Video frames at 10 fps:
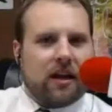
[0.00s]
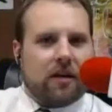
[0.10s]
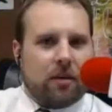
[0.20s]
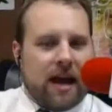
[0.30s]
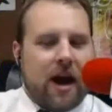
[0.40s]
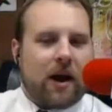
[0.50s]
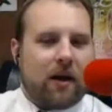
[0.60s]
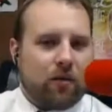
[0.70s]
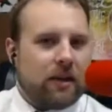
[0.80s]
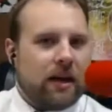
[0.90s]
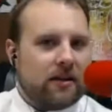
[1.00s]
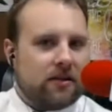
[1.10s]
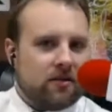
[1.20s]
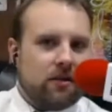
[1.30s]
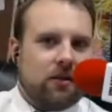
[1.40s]
but now I
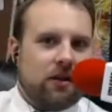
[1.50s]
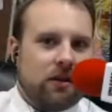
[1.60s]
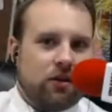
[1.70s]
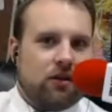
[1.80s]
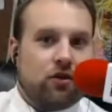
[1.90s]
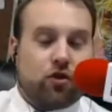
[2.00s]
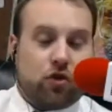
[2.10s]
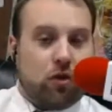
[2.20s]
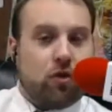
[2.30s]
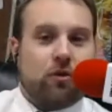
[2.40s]
realize it's true.